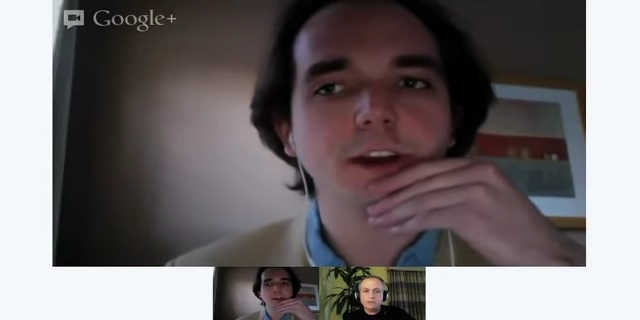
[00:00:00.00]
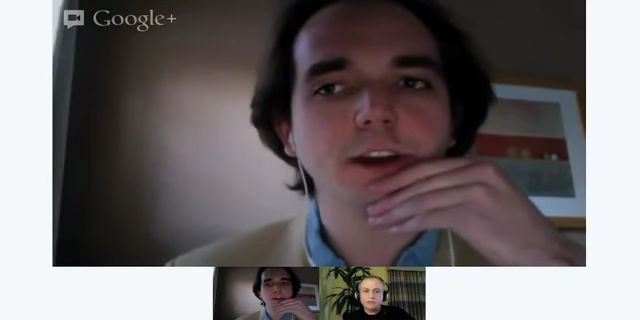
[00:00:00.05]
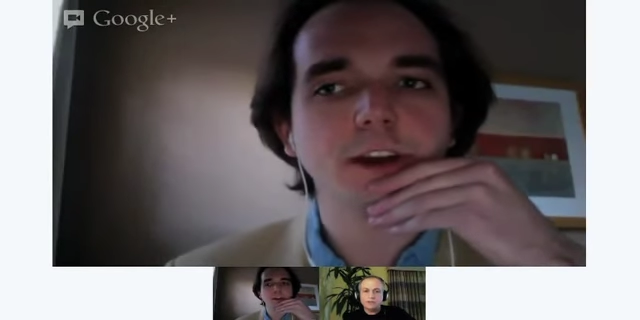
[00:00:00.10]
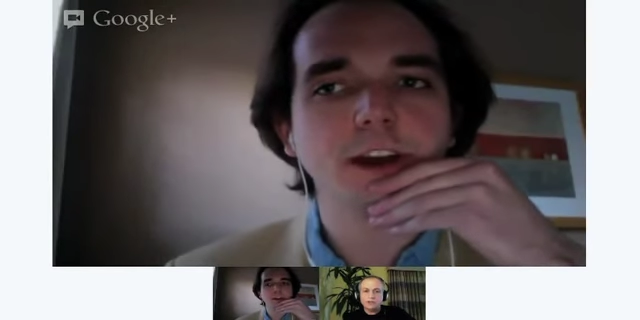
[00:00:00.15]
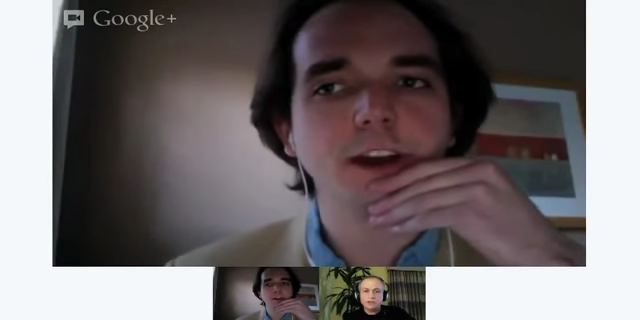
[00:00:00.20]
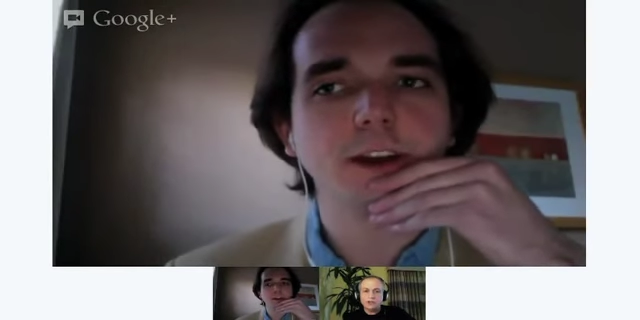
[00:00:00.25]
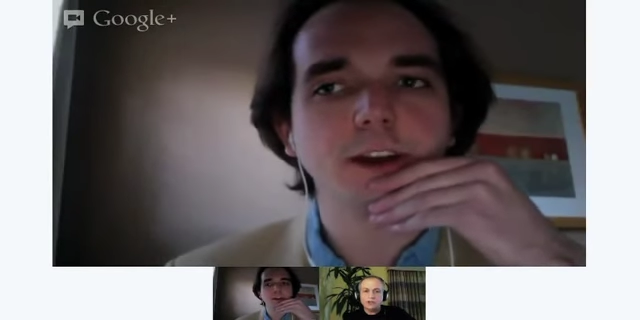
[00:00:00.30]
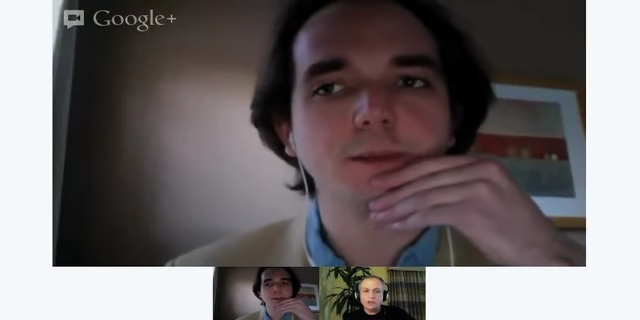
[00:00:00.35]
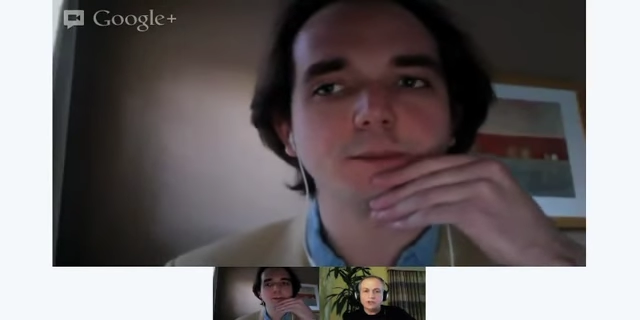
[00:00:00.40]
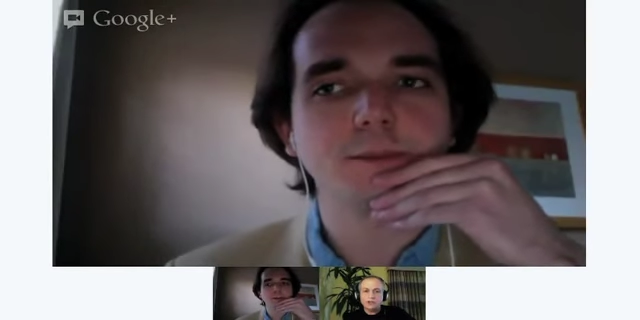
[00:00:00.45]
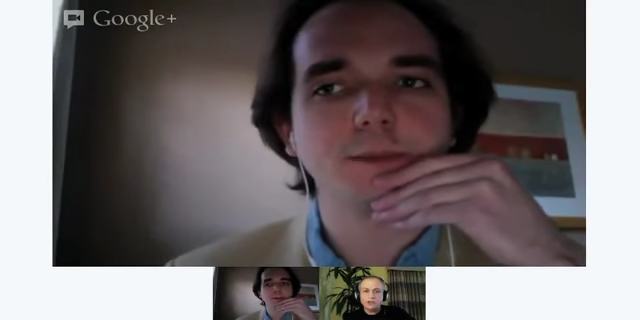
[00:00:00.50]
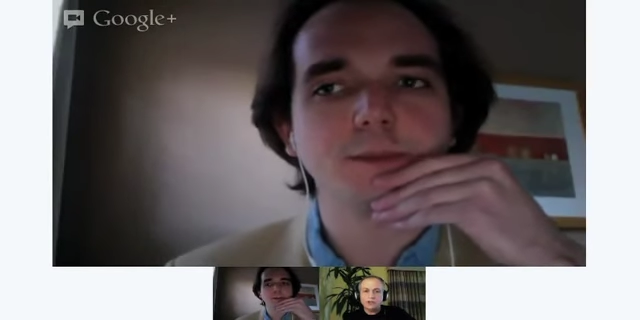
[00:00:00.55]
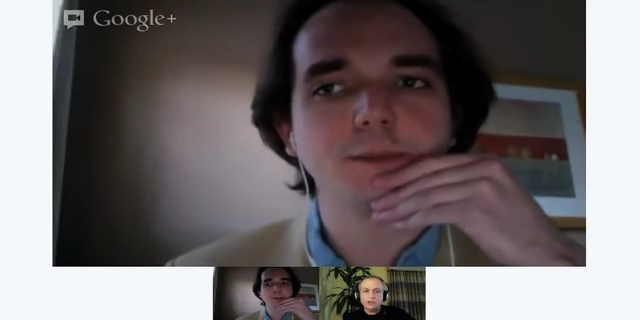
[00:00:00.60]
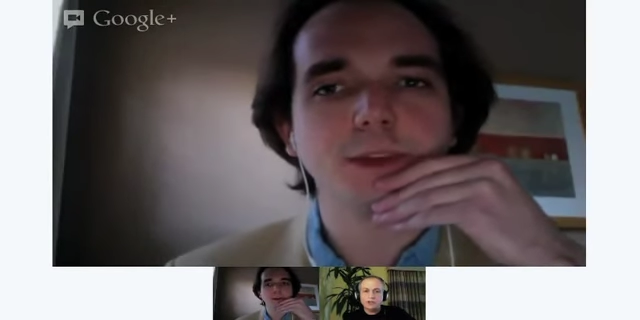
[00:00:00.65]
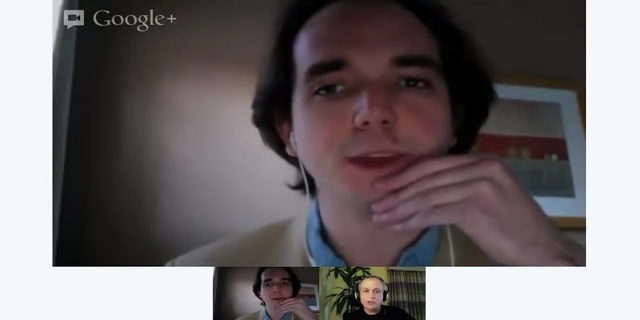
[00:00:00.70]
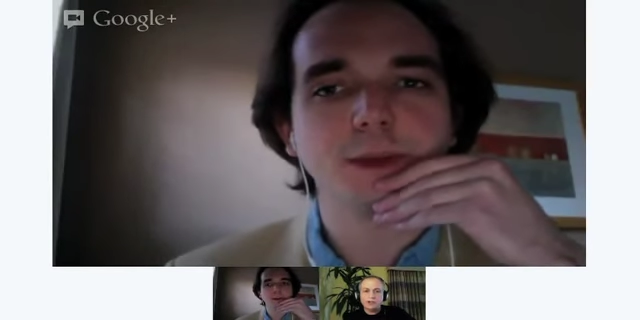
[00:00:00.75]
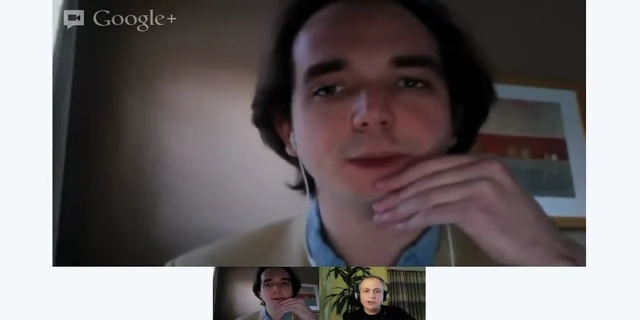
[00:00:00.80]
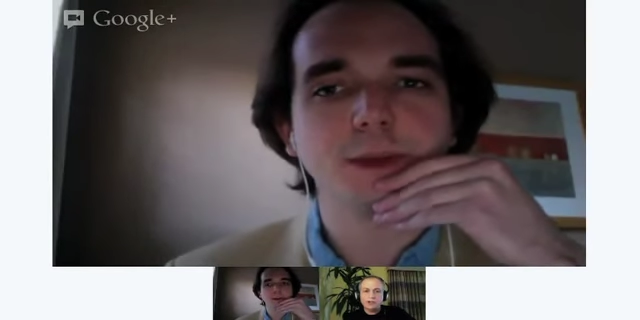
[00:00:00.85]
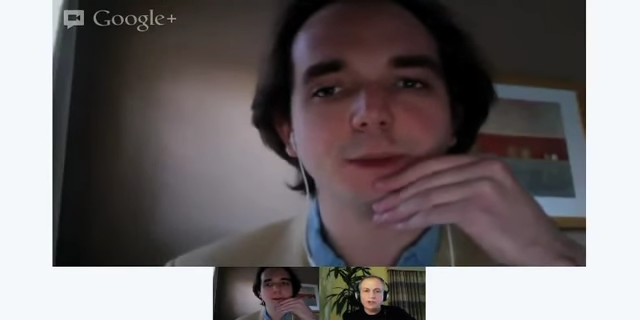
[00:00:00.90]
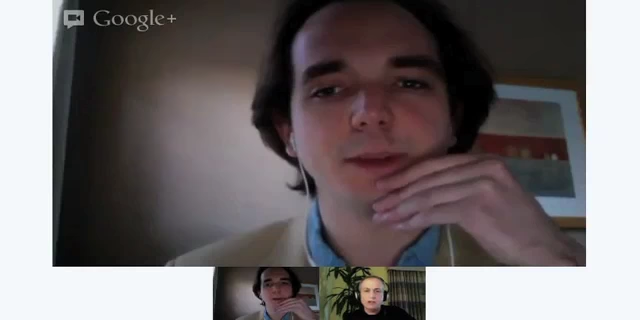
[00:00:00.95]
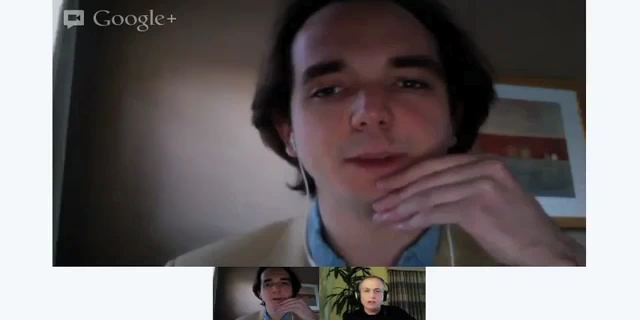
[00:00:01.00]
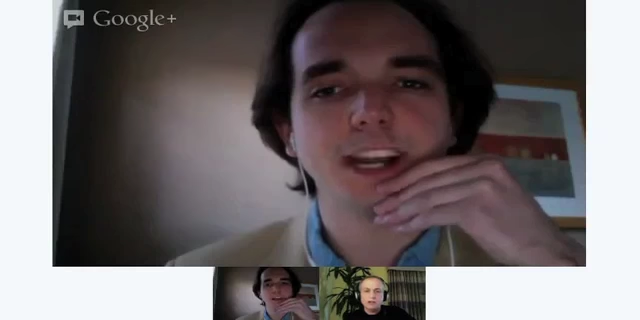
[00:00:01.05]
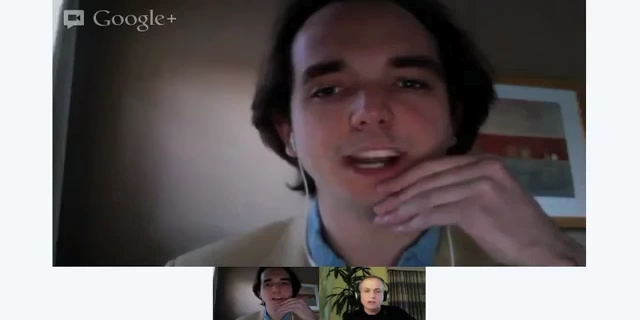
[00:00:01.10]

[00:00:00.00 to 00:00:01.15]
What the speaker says: I mean,